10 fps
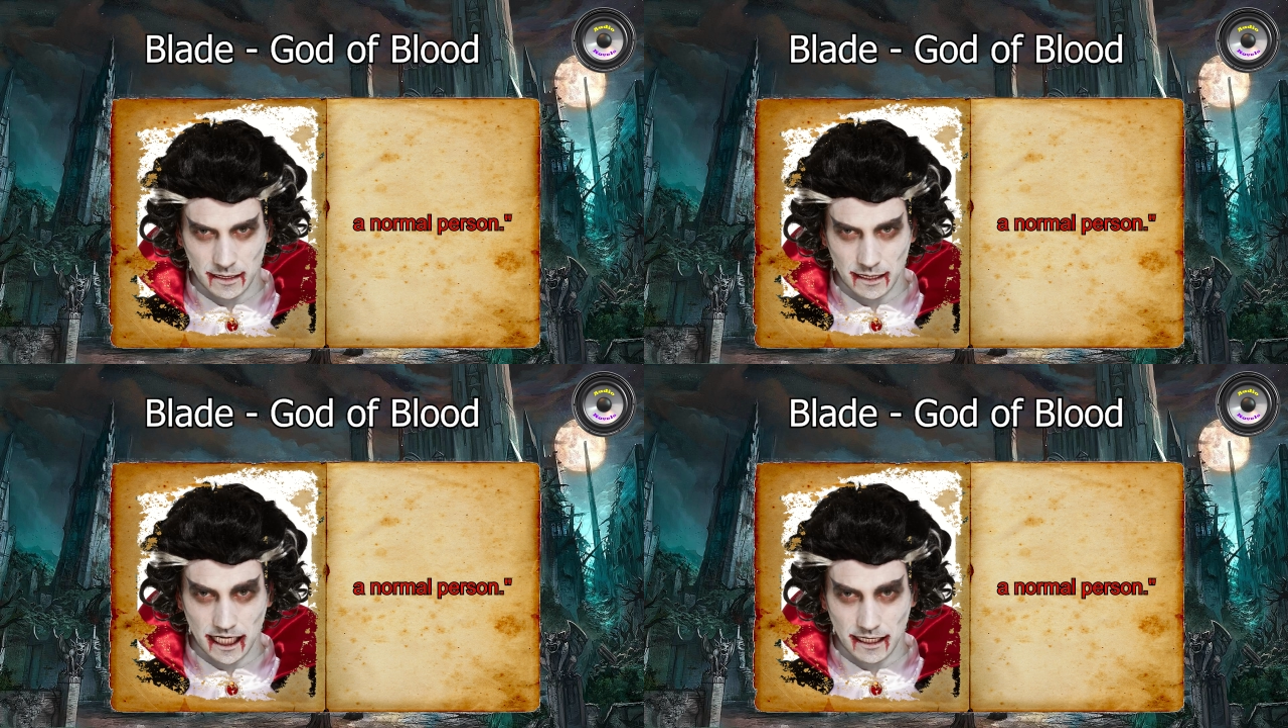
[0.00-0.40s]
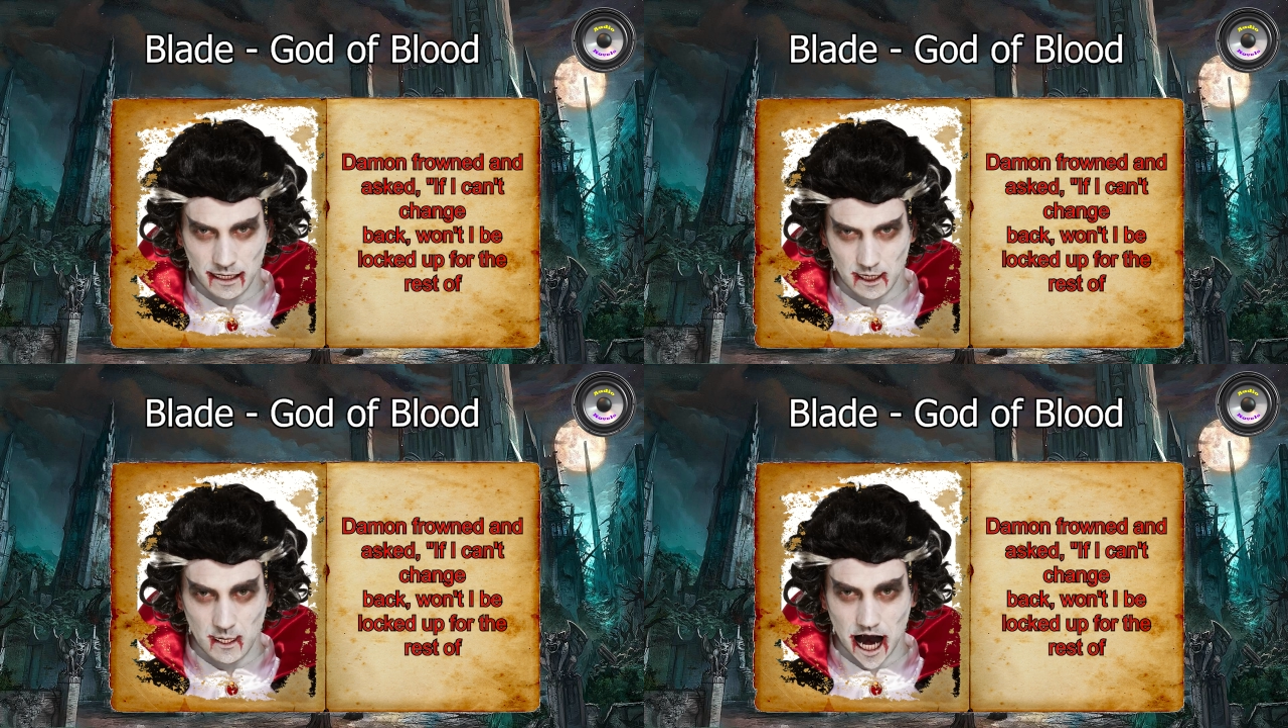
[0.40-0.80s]

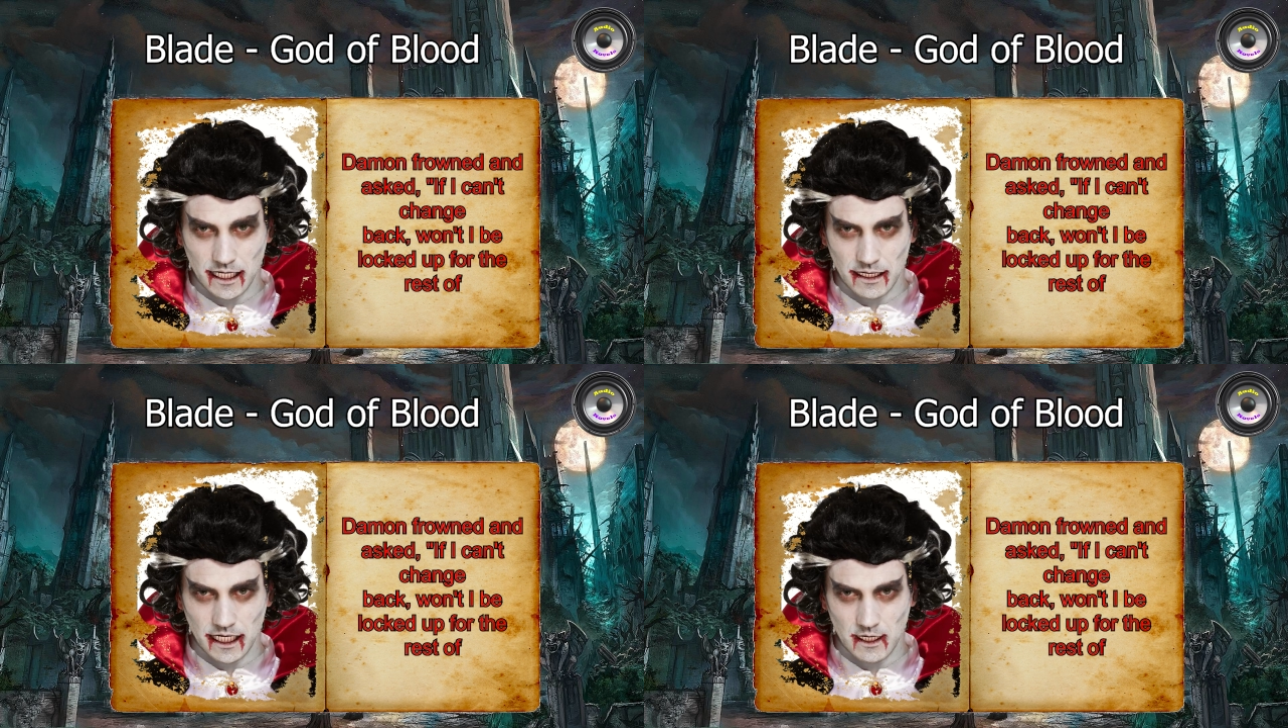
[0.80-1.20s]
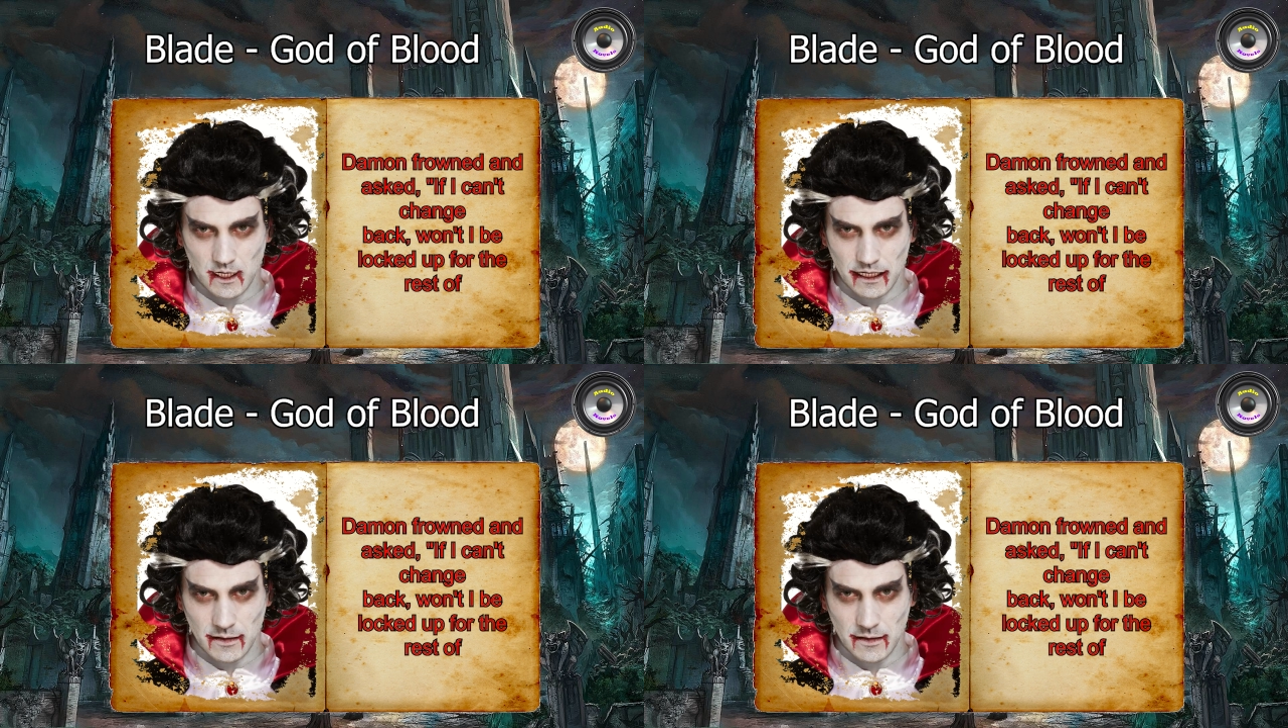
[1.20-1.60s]
Damon frowned and
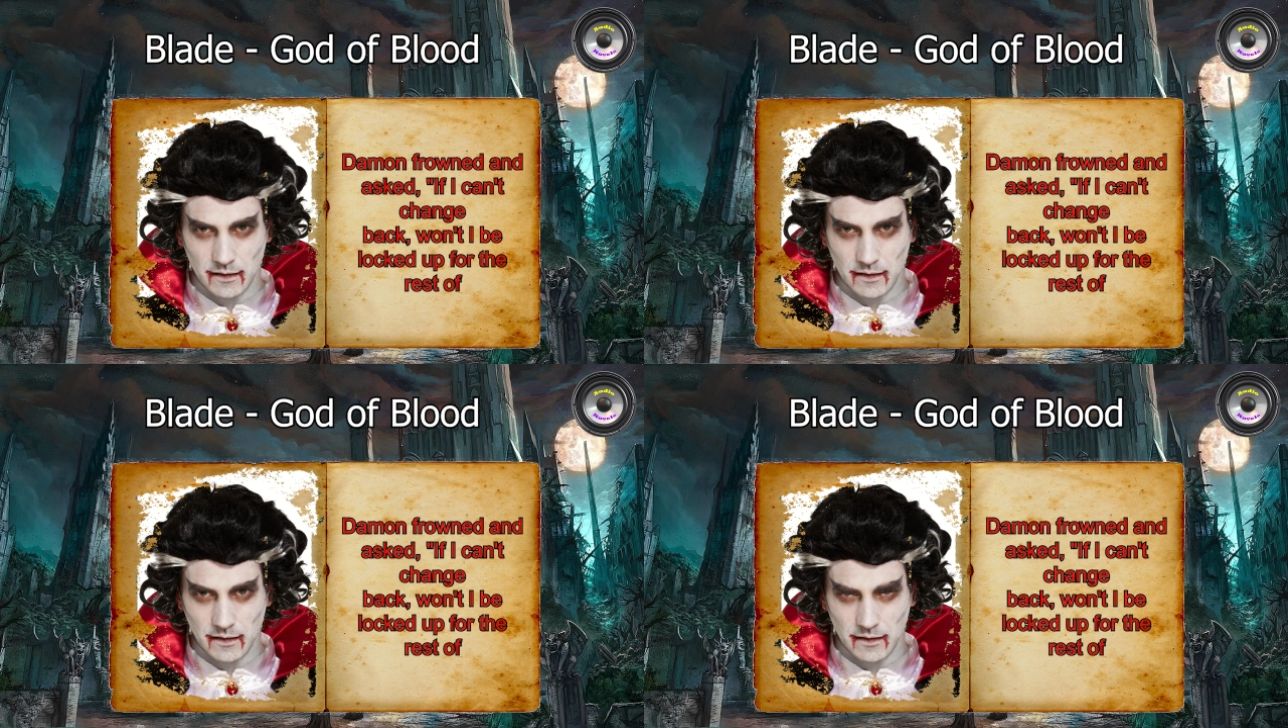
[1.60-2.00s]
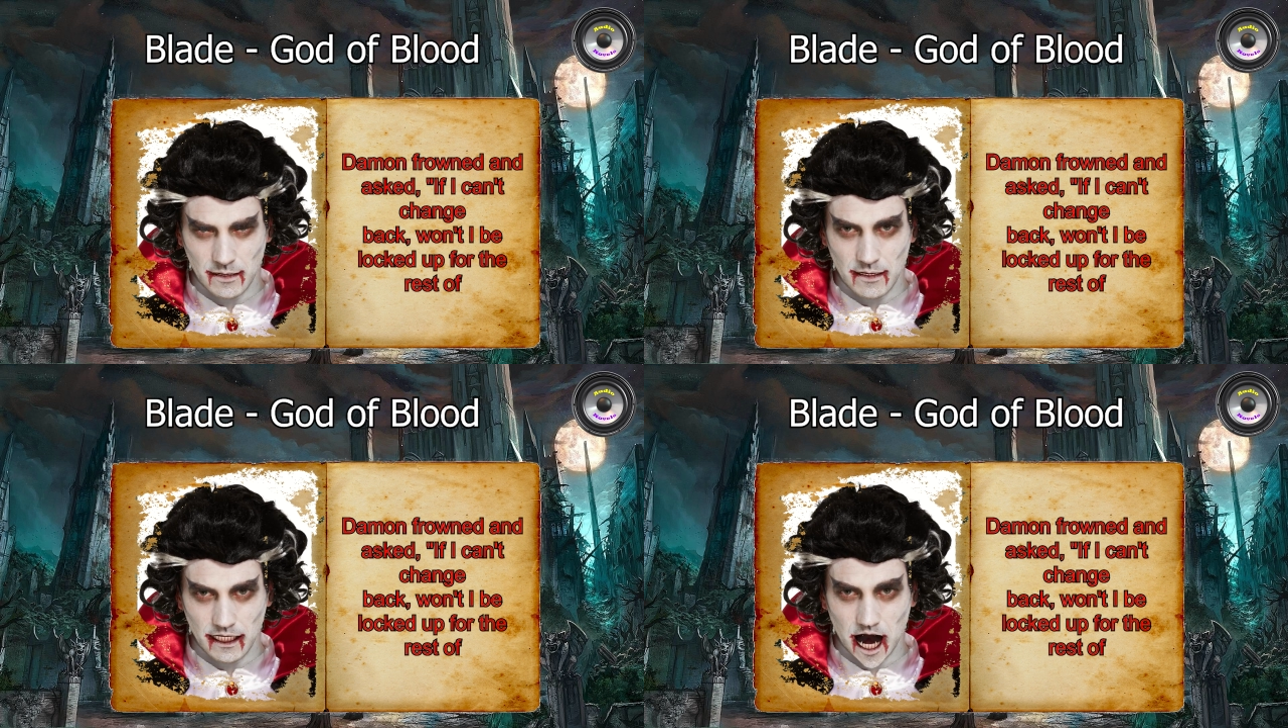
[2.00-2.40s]
asked,
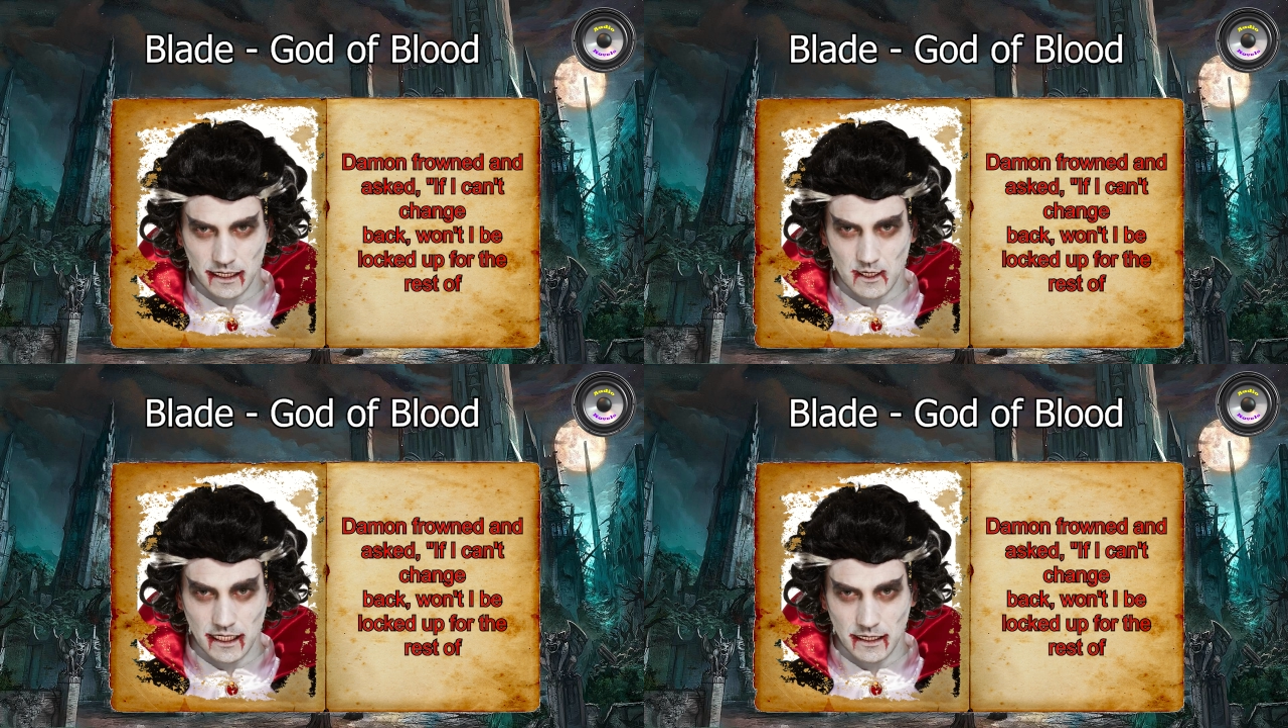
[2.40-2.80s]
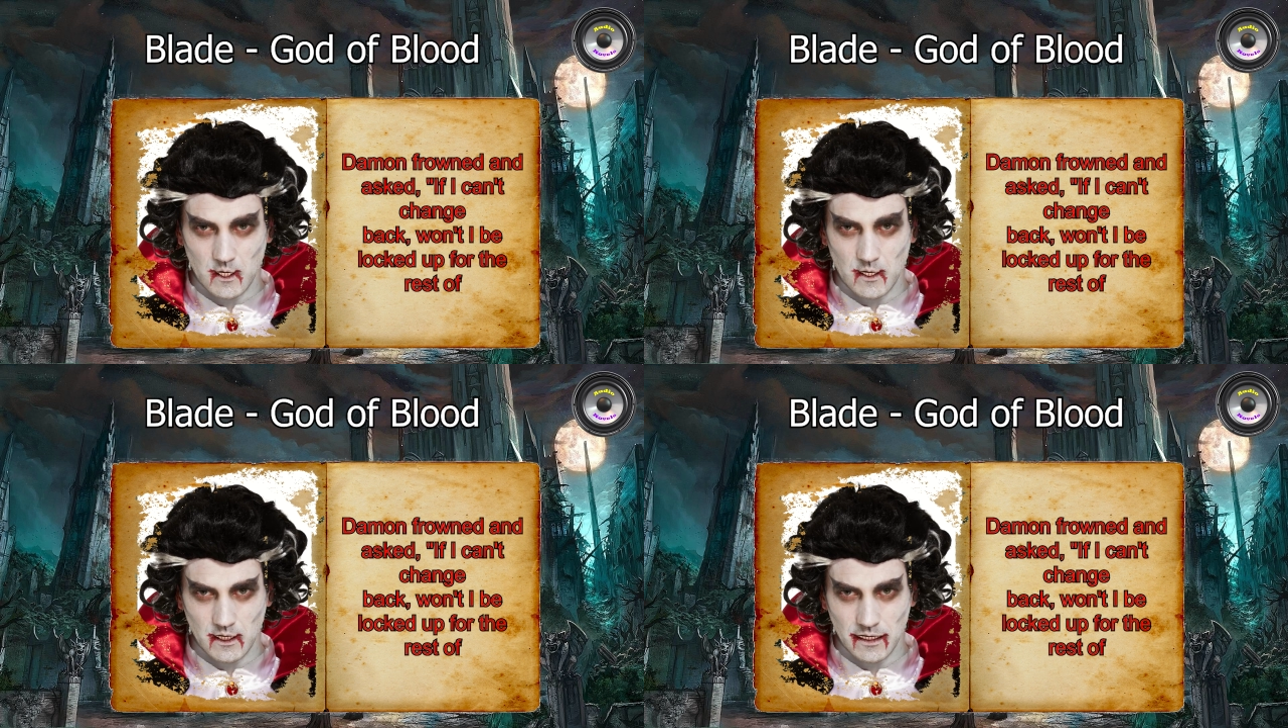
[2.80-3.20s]
If I can't
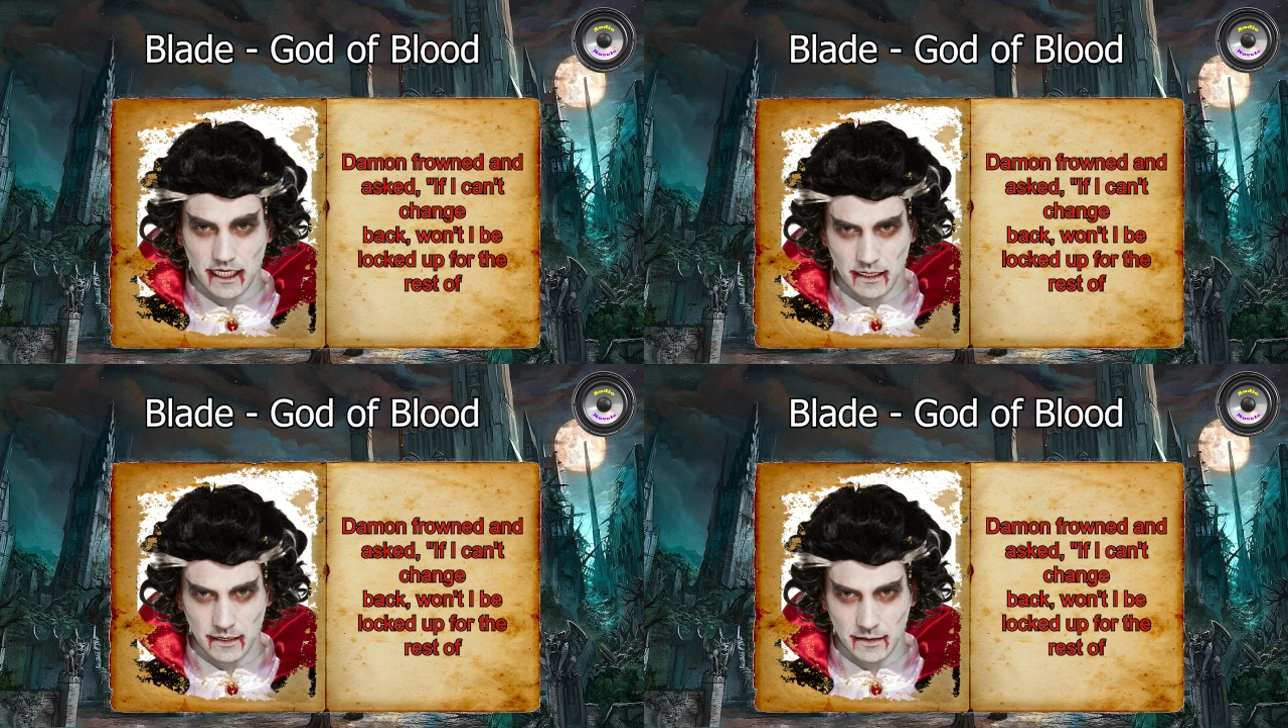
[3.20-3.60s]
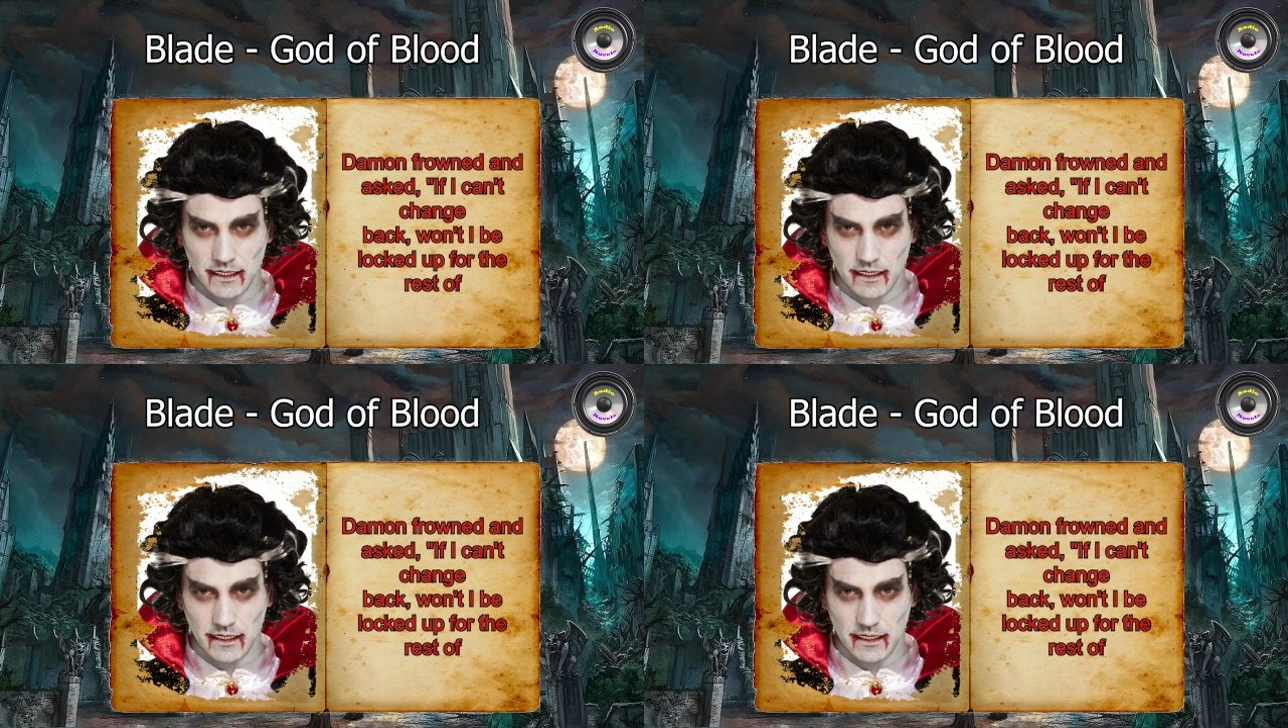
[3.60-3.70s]
change back,